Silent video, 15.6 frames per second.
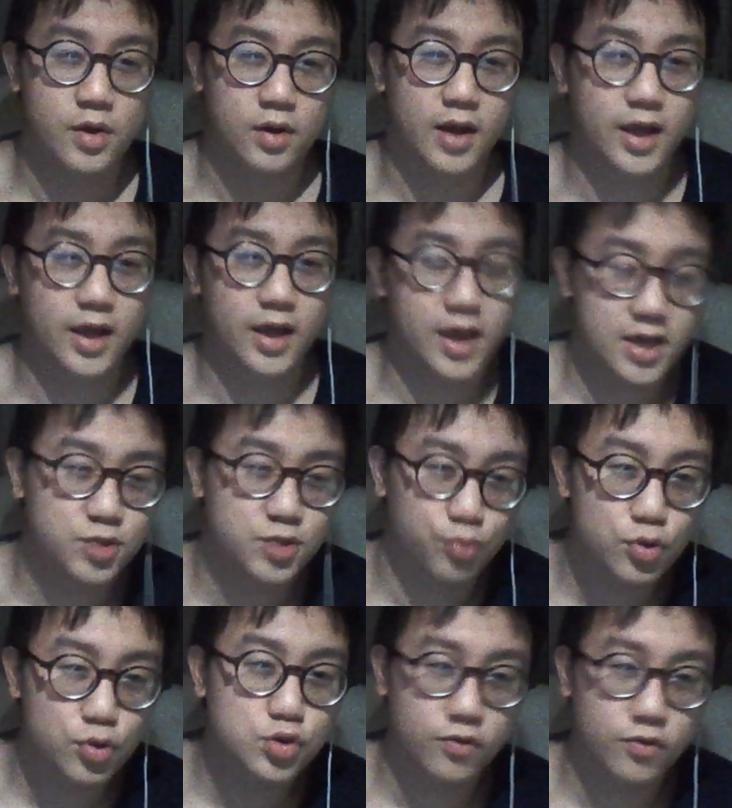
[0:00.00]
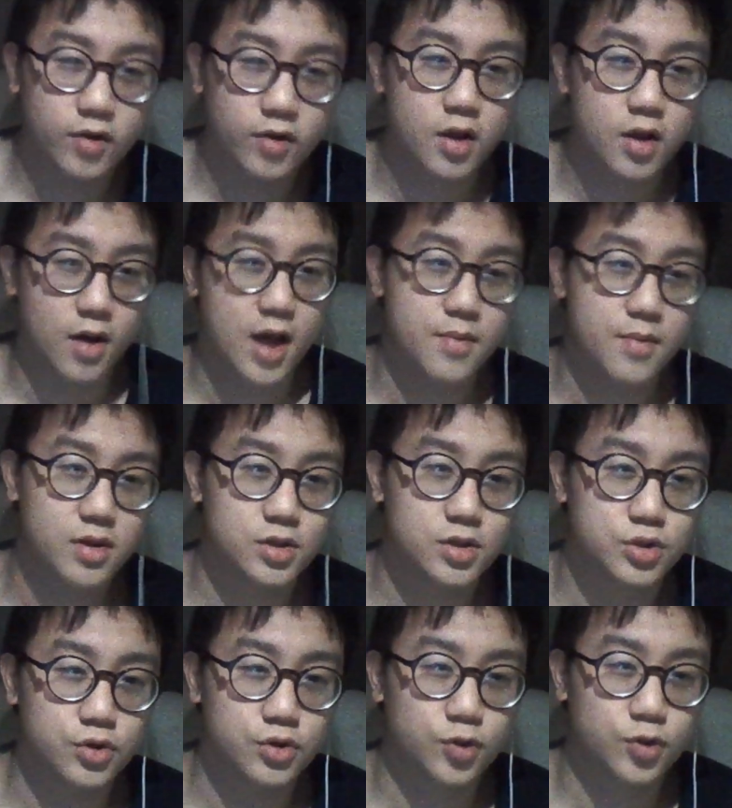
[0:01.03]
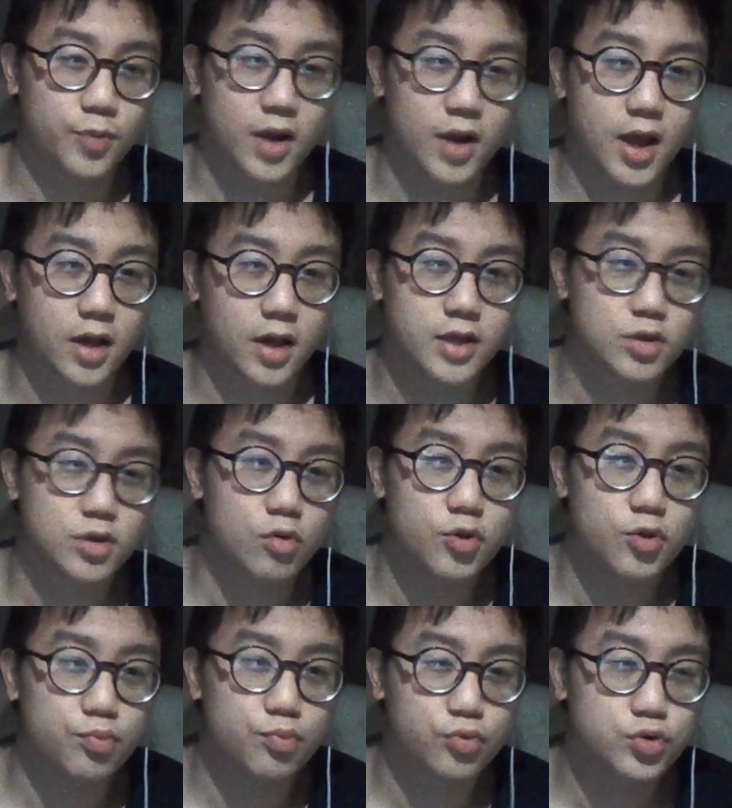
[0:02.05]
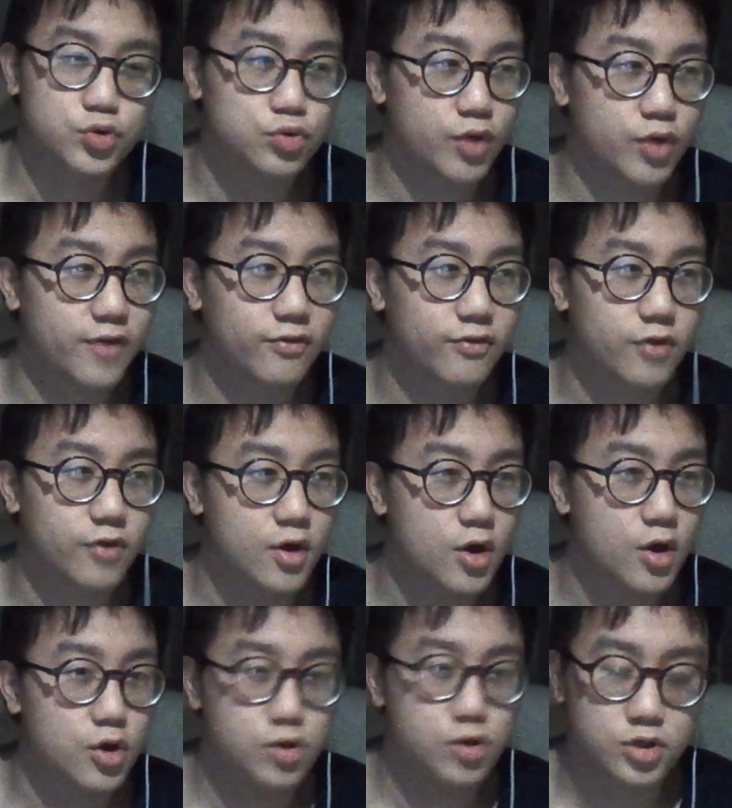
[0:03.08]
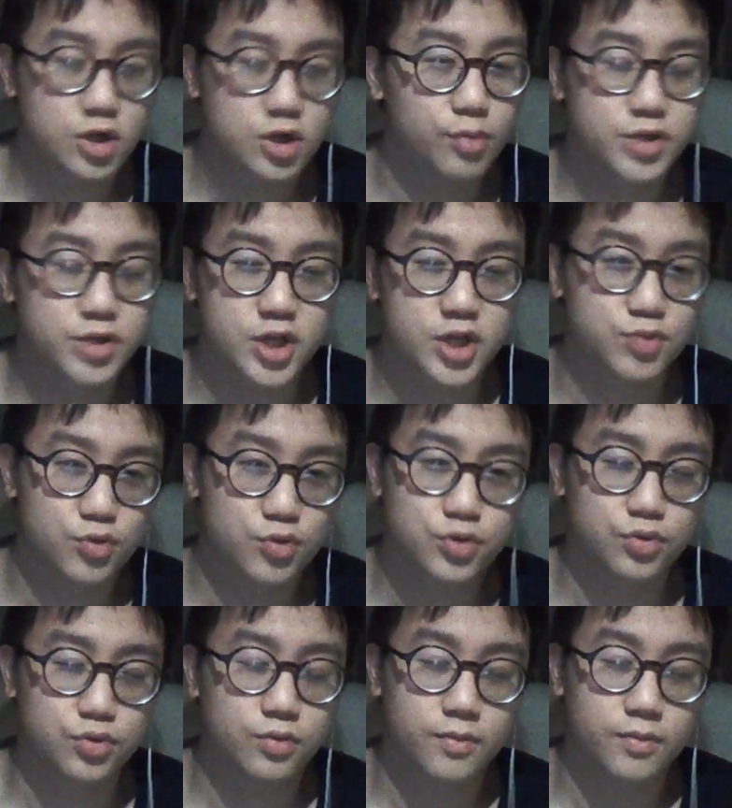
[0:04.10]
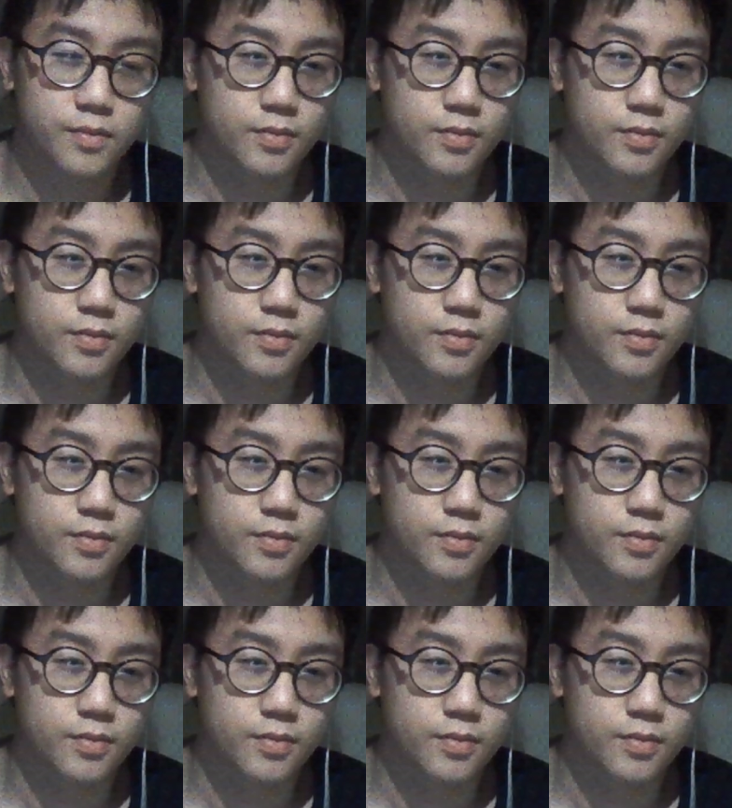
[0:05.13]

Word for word: Like it is brutal video. I admit the truth, but like it's only brutal if you interpret it as brutal.